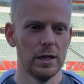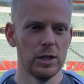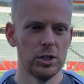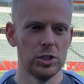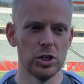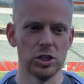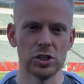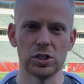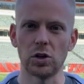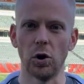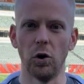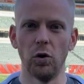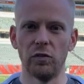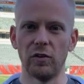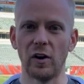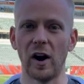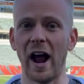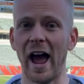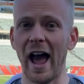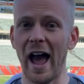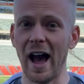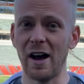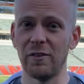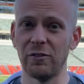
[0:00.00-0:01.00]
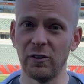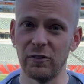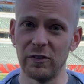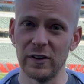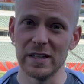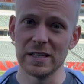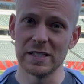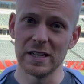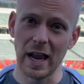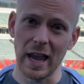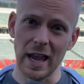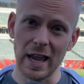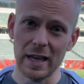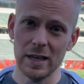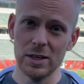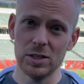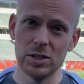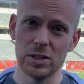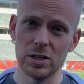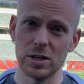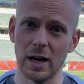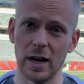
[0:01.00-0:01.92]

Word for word: just over half of his age.